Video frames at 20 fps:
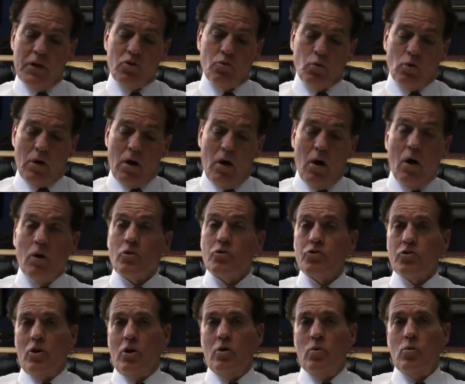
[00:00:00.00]
this would
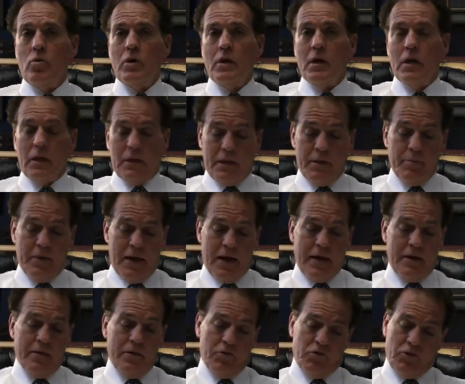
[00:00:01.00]
also
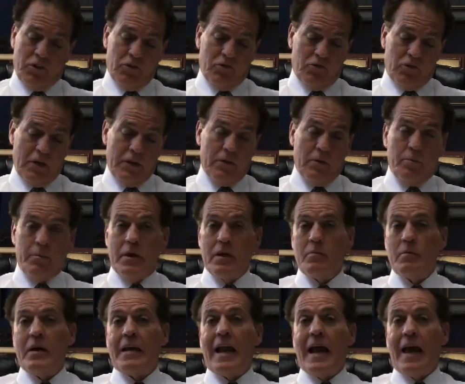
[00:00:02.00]
eliminate the 16th
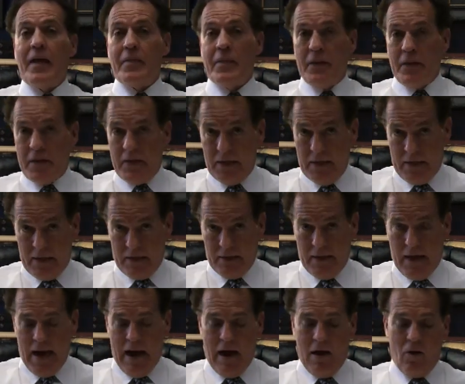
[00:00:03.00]
Amendment and the
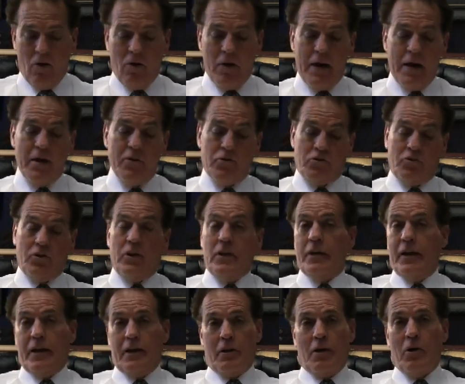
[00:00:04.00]
IRS
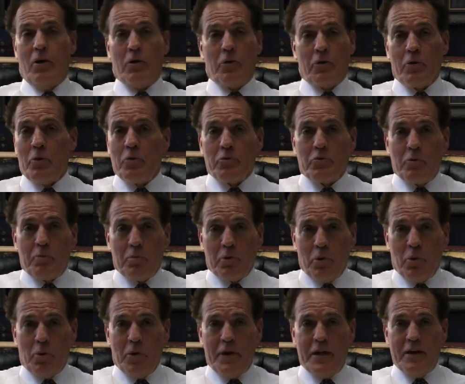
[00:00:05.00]
and all of those
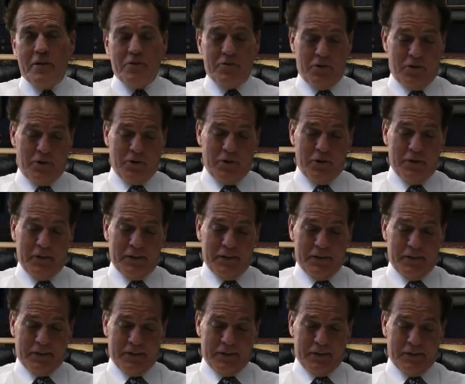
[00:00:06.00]
employees that are
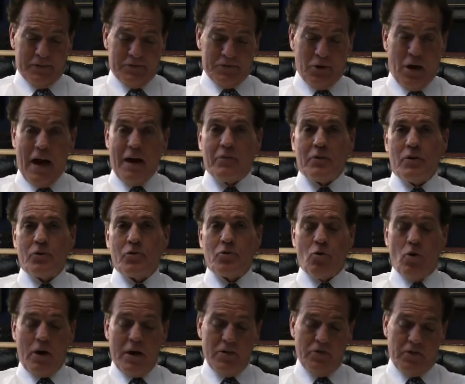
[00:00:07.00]
driving us
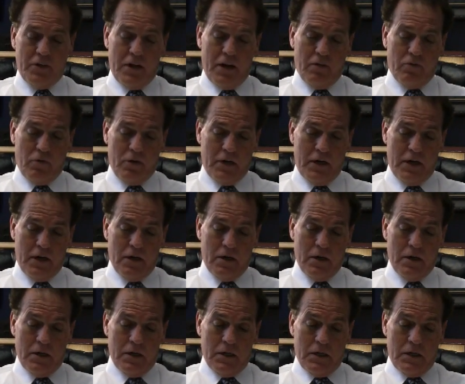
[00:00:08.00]
crazy every year.